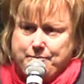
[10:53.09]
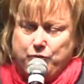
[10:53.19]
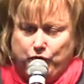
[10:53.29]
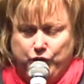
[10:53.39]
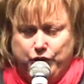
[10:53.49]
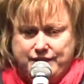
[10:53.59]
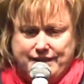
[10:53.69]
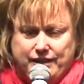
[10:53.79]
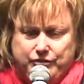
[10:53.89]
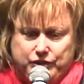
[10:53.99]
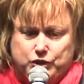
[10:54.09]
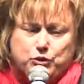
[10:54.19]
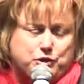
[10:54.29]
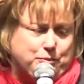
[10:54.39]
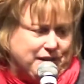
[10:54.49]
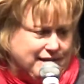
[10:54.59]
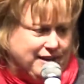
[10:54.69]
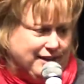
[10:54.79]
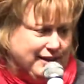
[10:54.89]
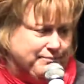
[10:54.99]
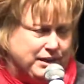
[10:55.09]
rehearsing for School Spectacular.